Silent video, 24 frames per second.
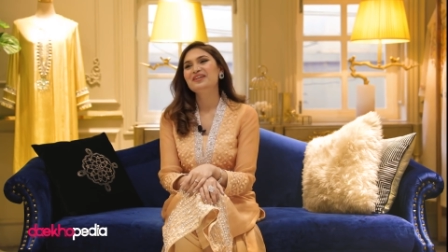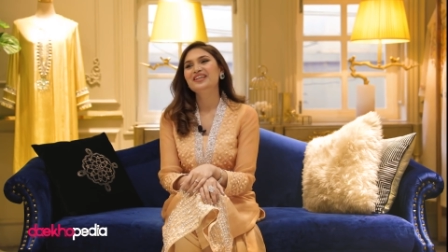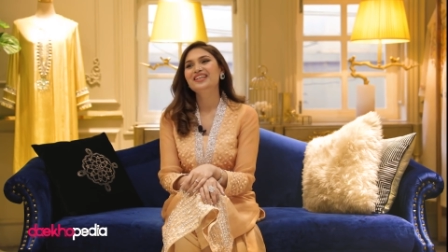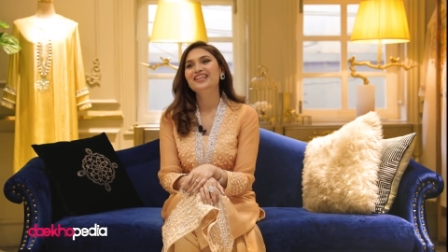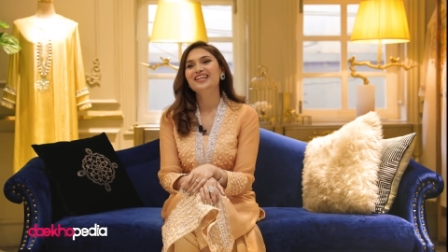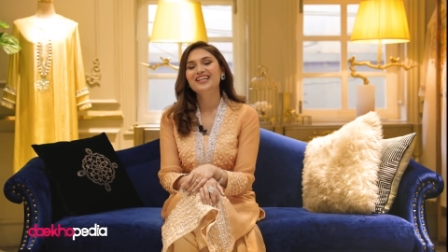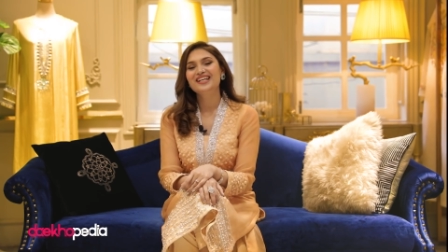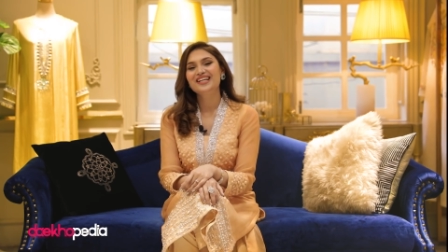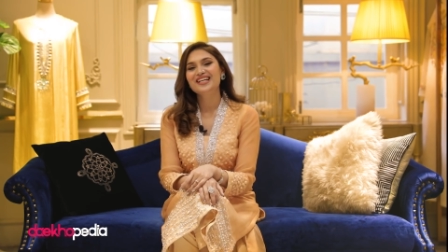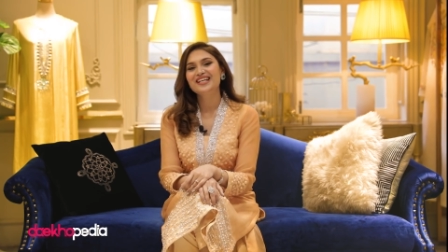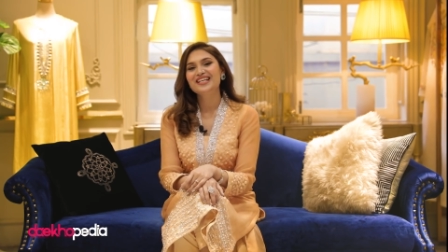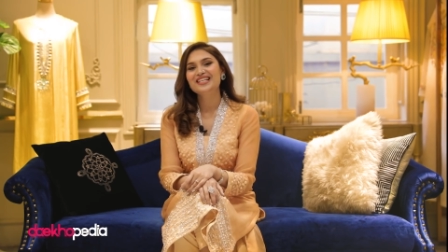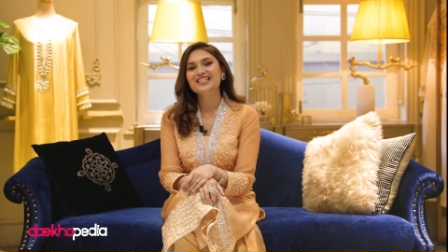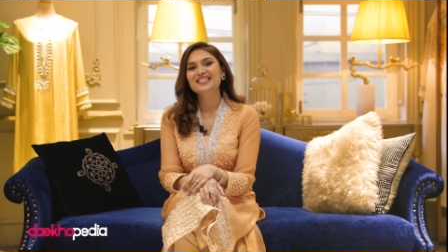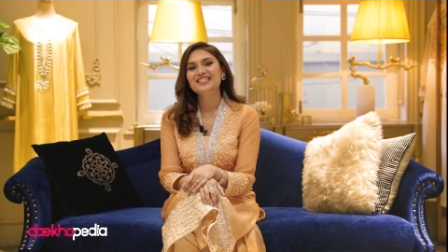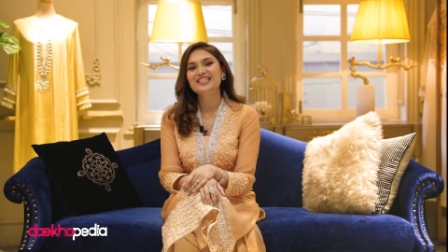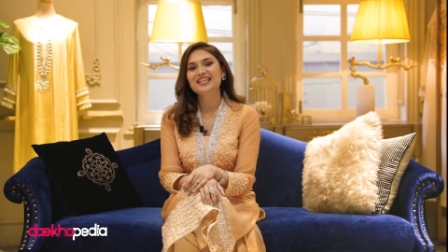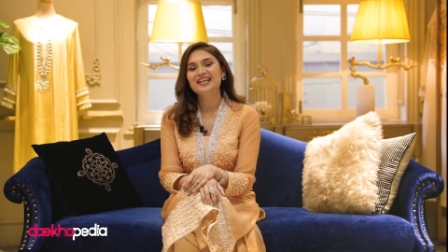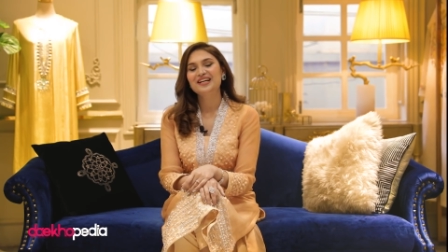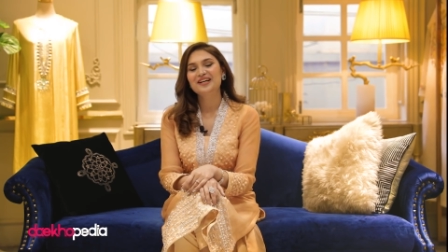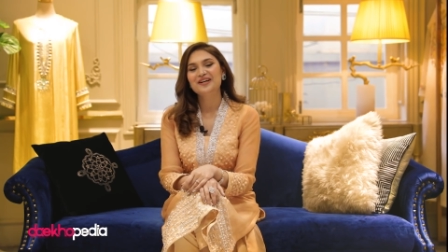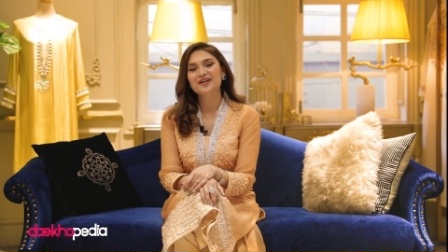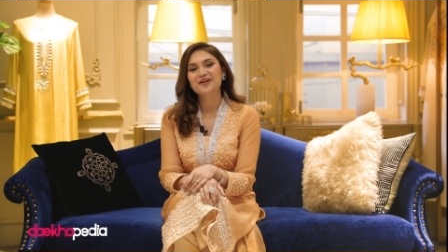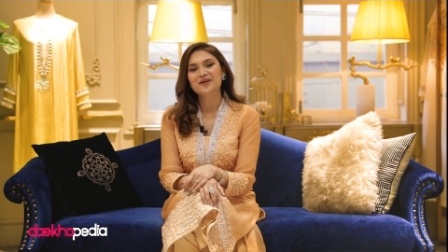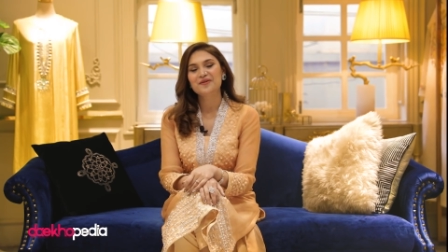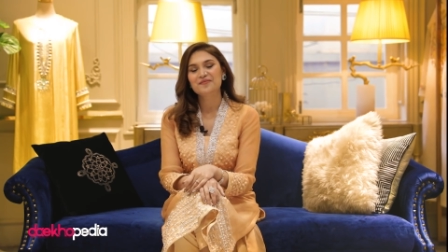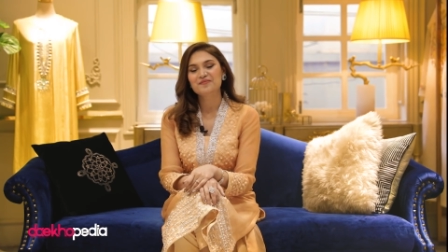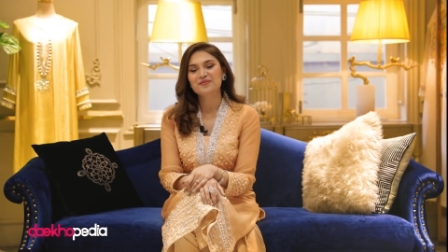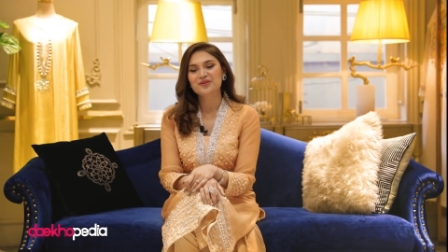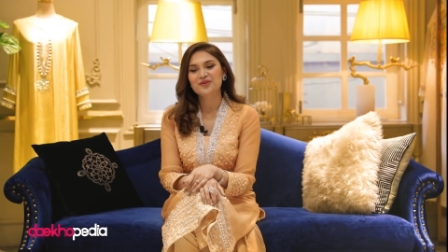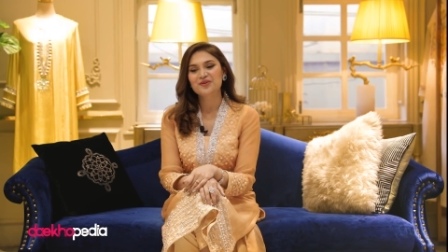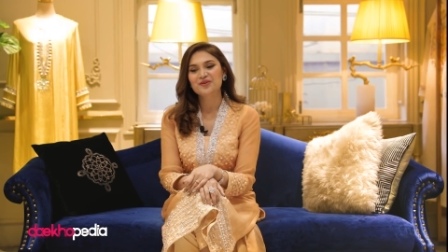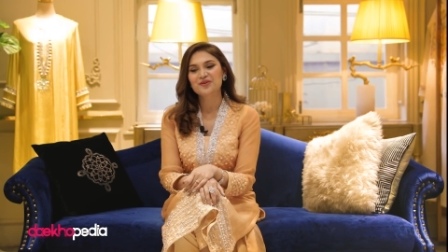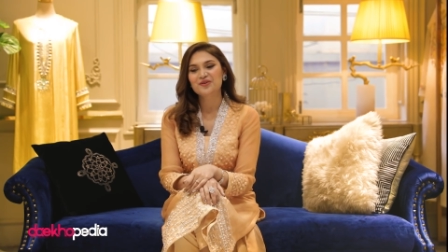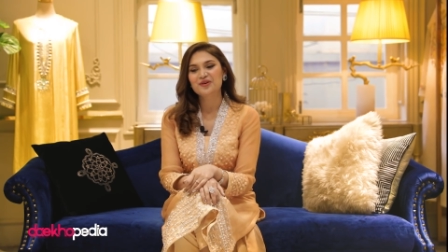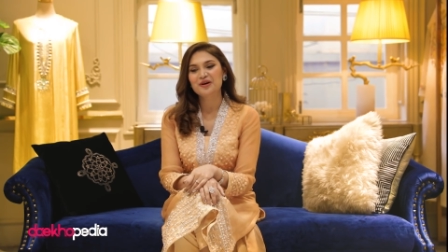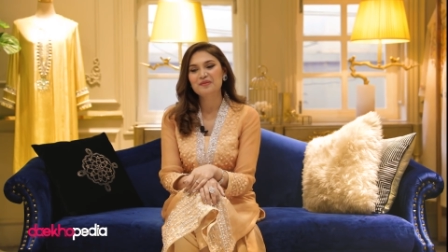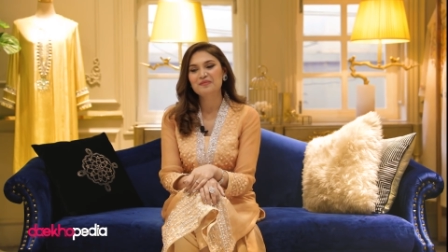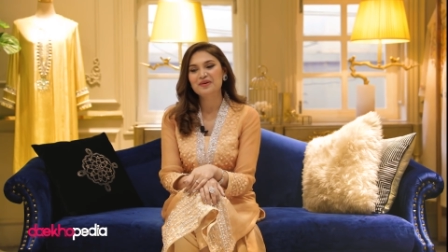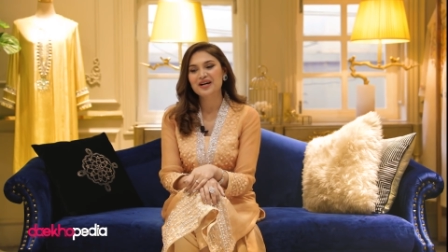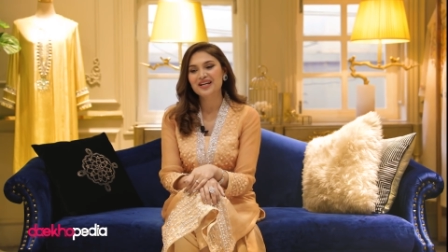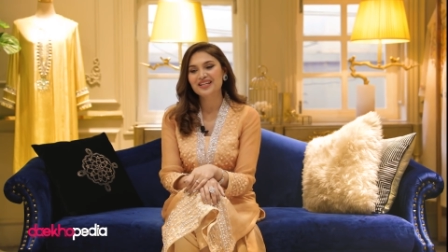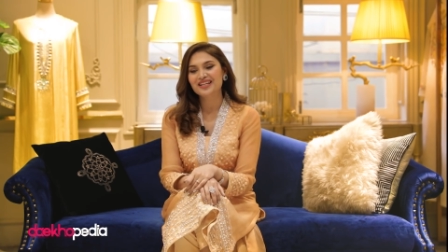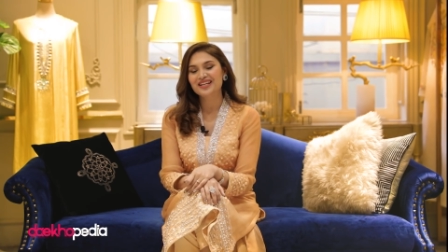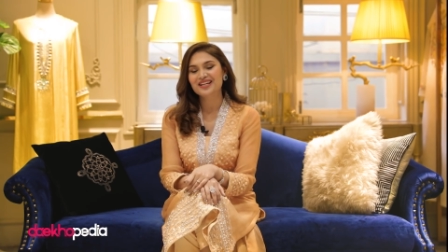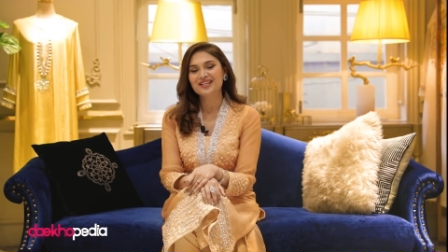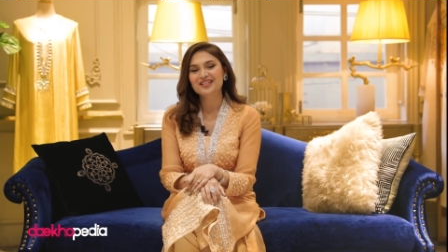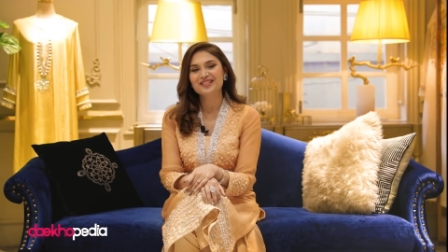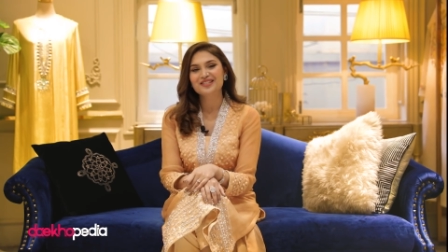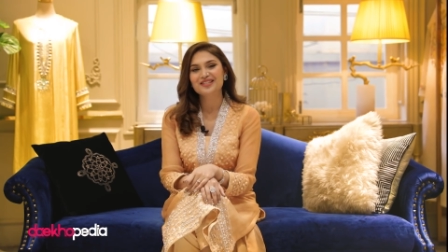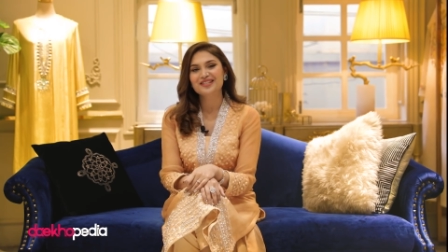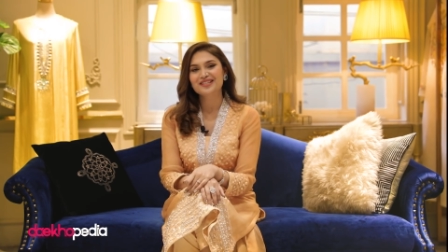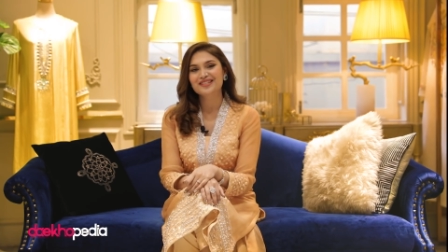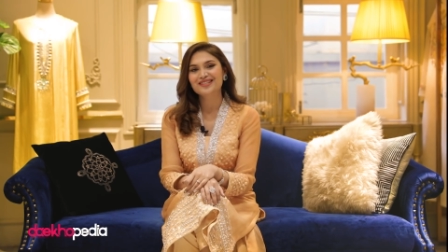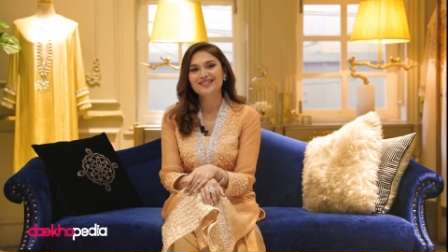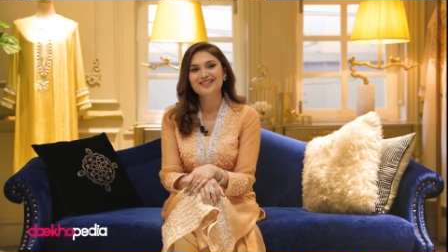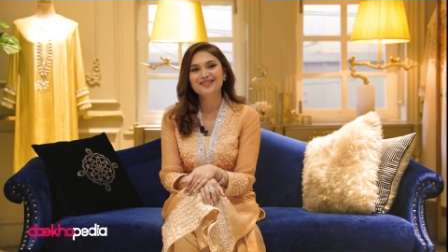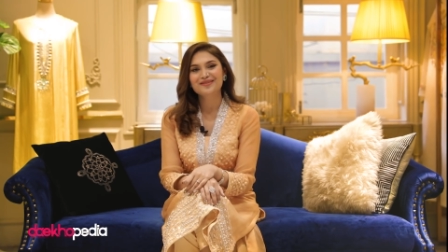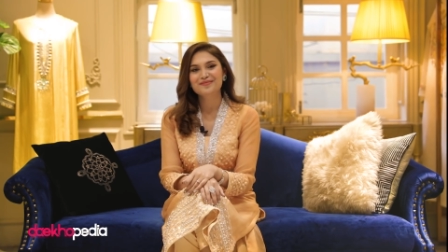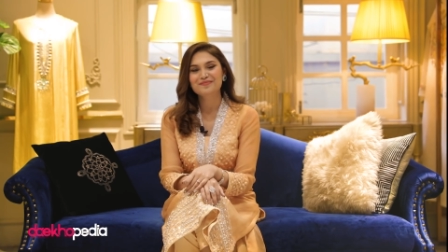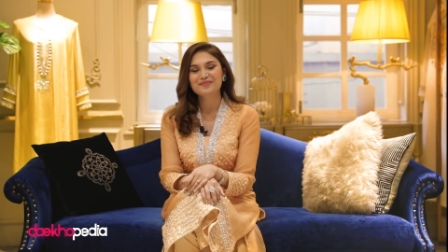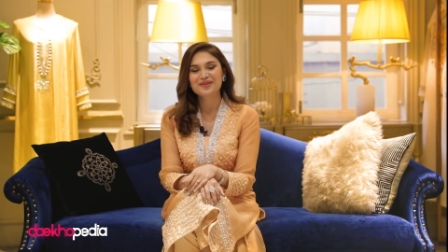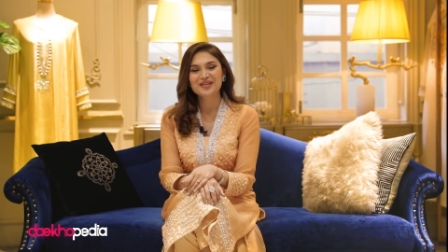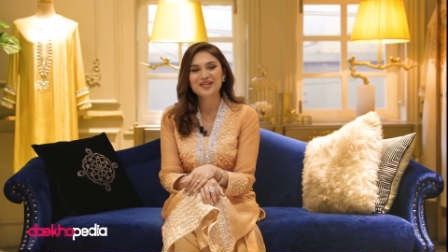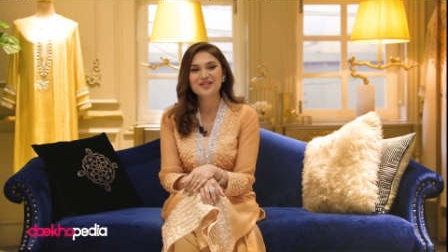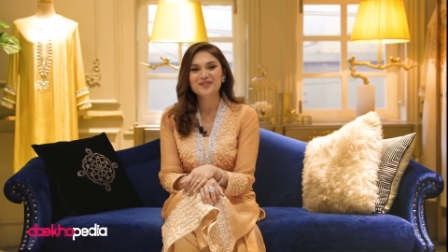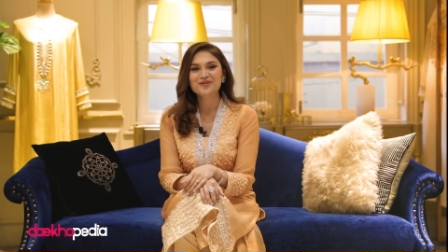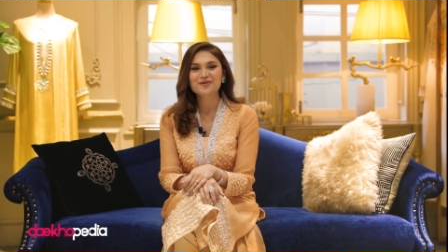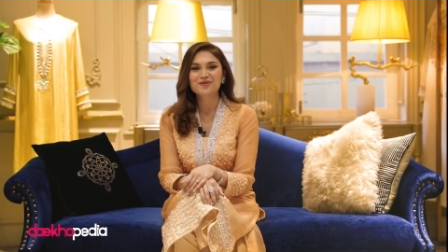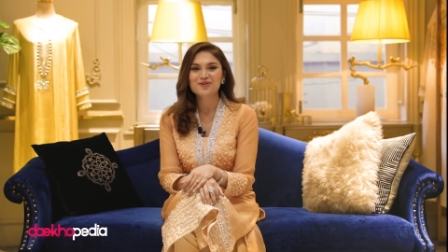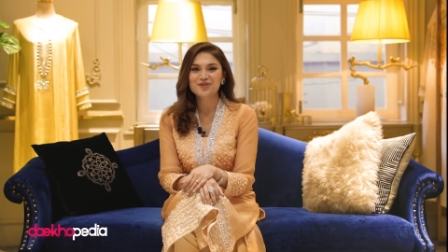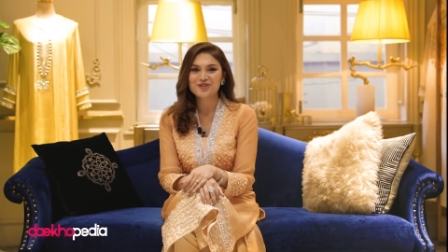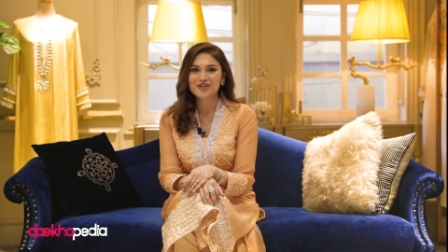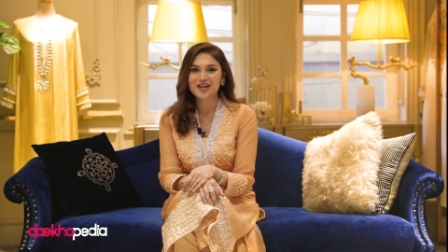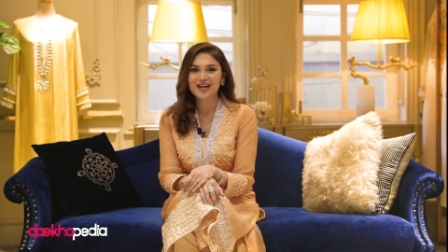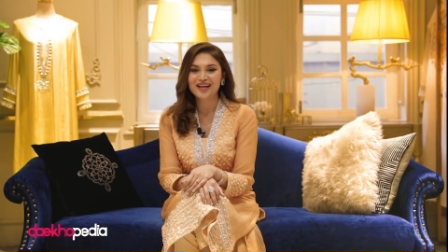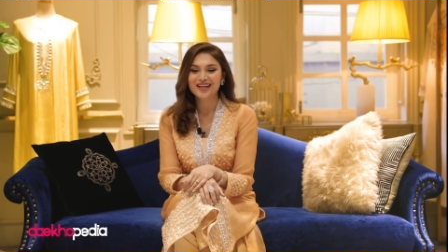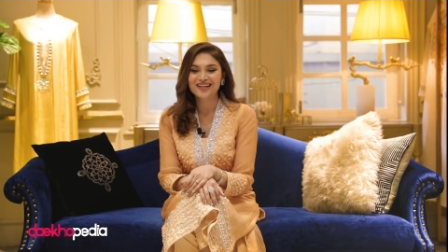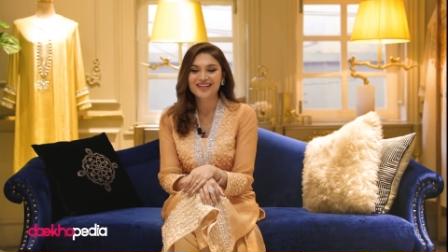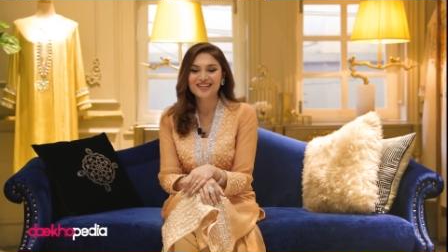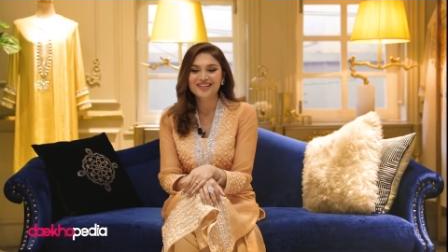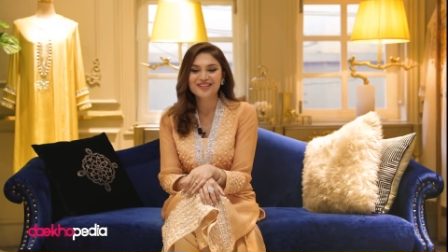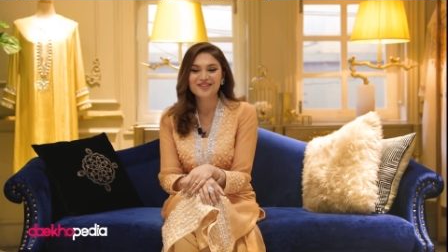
because uh, you know Amana just being so shy,